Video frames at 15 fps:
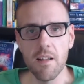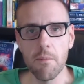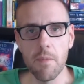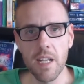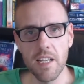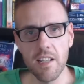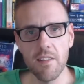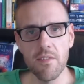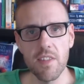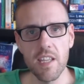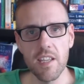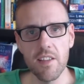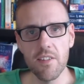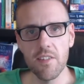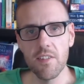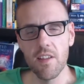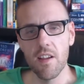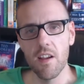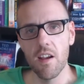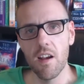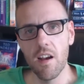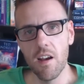Many of these
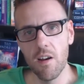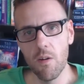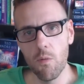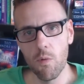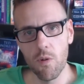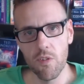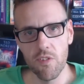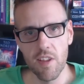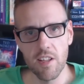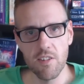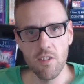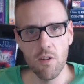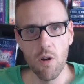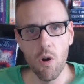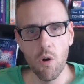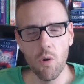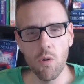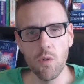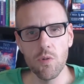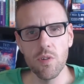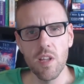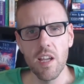were said to
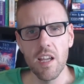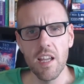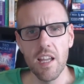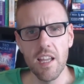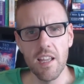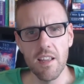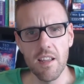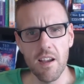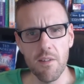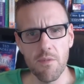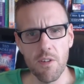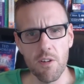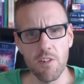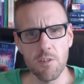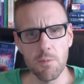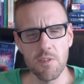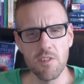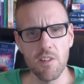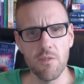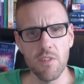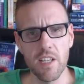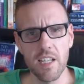hold a very
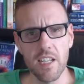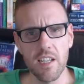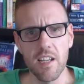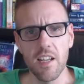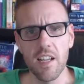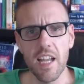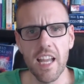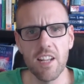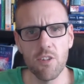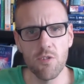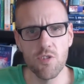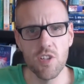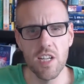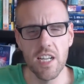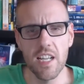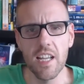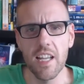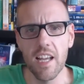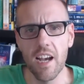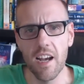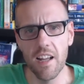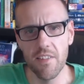specific energy.
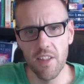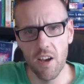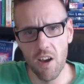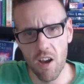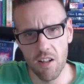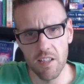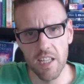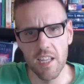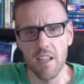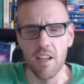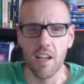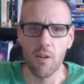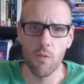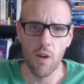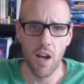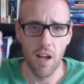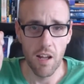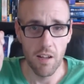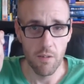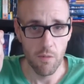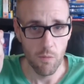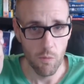The holly
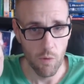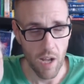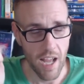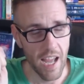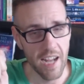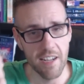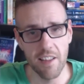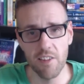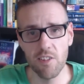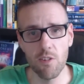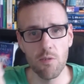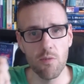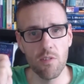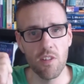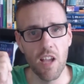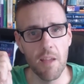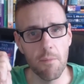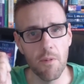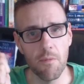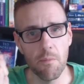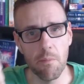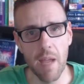had a certain type
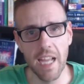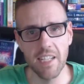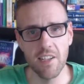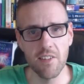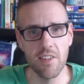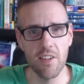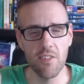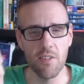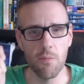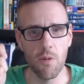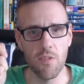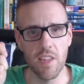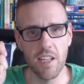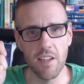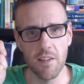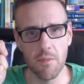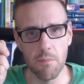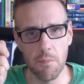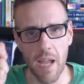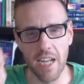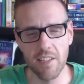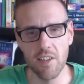of magnetism, or they could
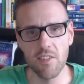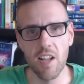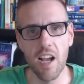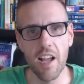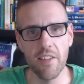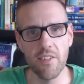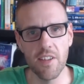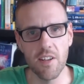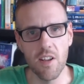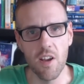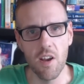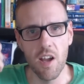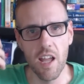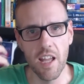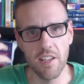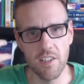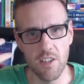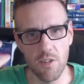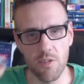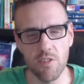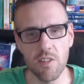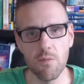magnetize it and
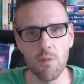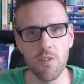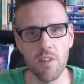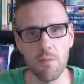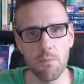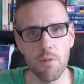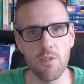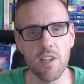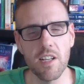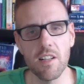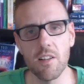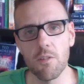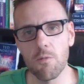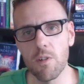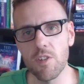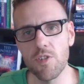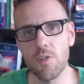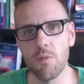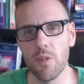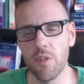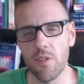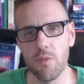use it within particular
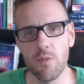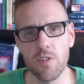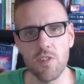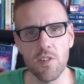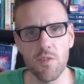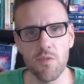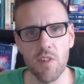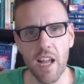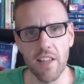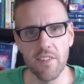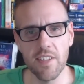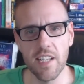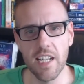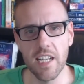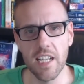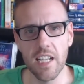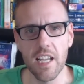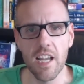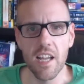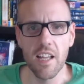rituals, which is fascinating.